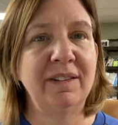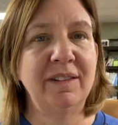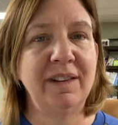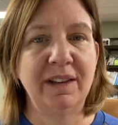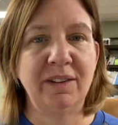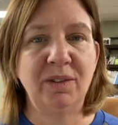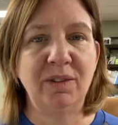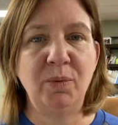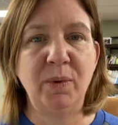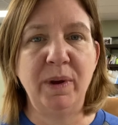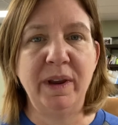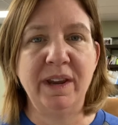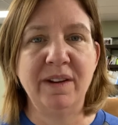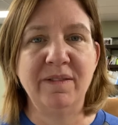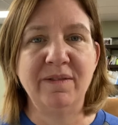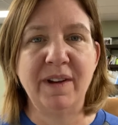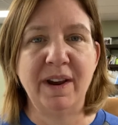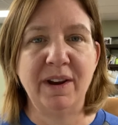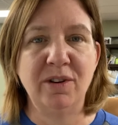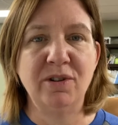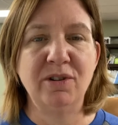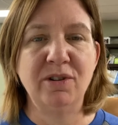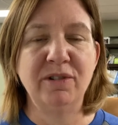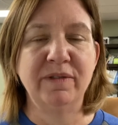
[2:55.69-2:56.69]
last week in
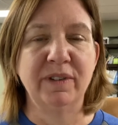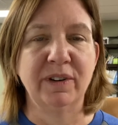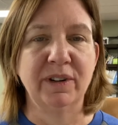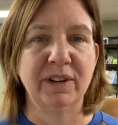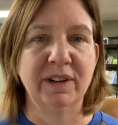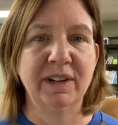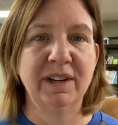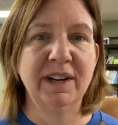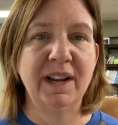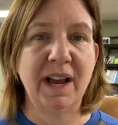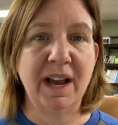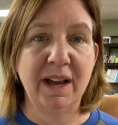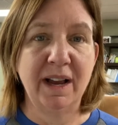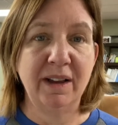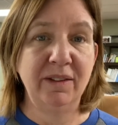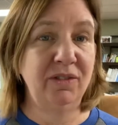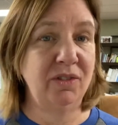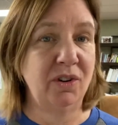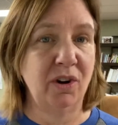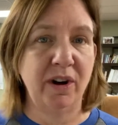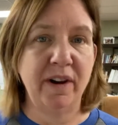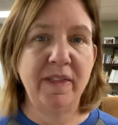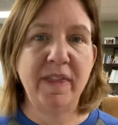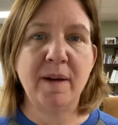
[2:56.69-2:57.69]
Vancouver,
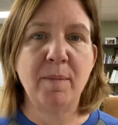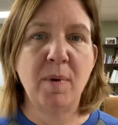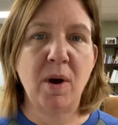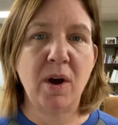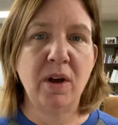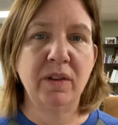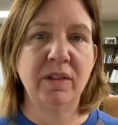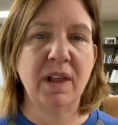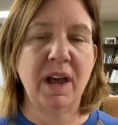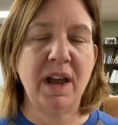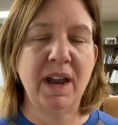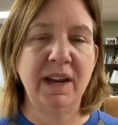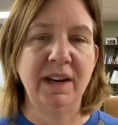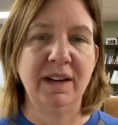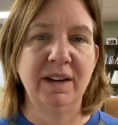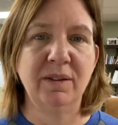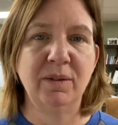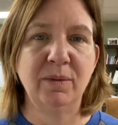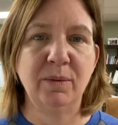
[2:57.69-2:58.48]
started them online.